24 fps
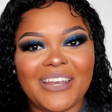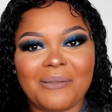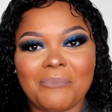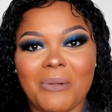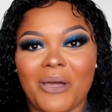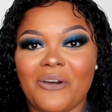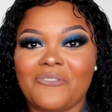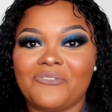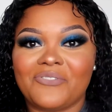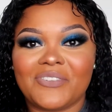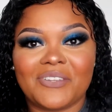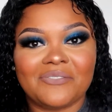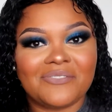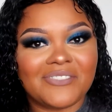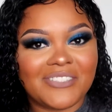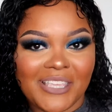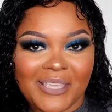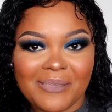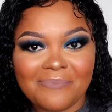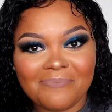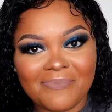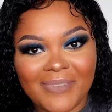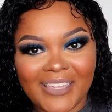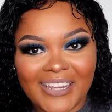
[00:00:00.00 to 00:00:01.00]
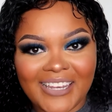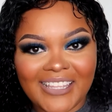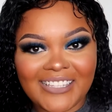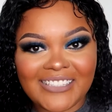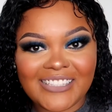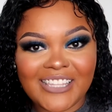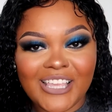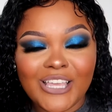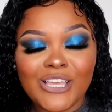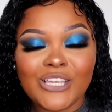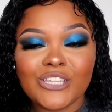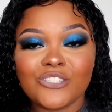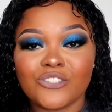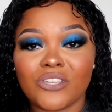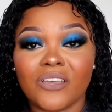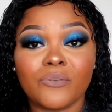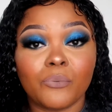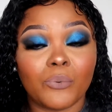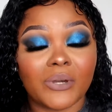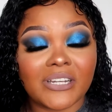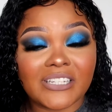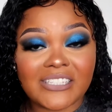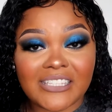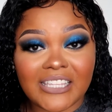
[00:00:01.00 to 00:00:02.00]
in about 15 minutes so if
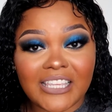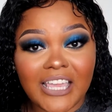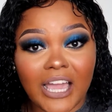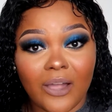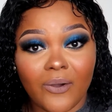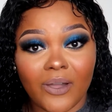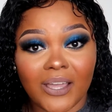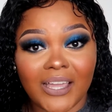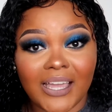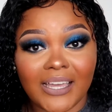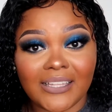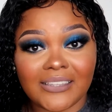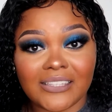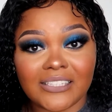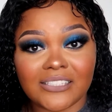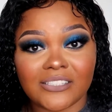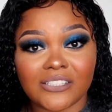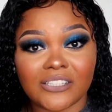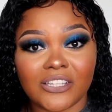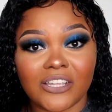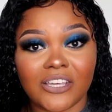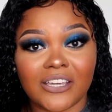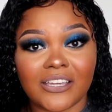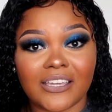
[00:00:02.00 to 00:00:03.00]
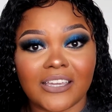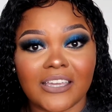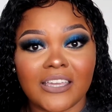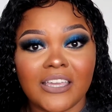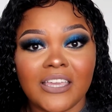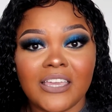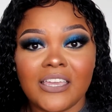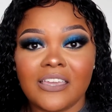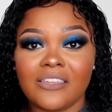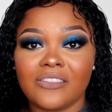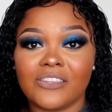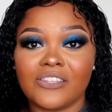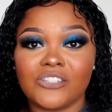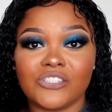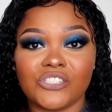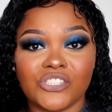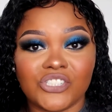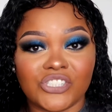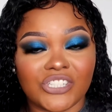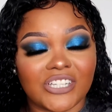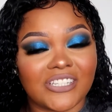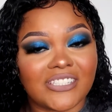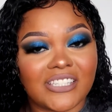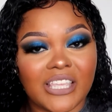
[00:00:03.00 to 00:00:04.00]
you want to see how i got this look then
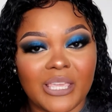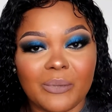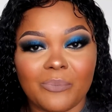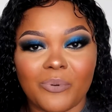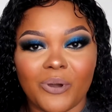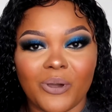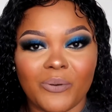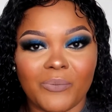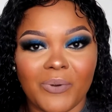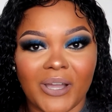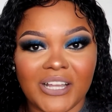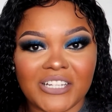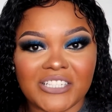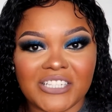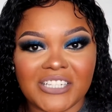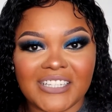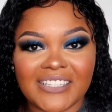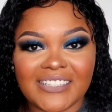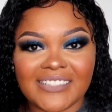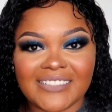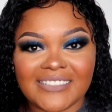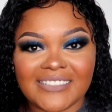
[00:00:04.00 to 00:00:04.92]
just keep on watching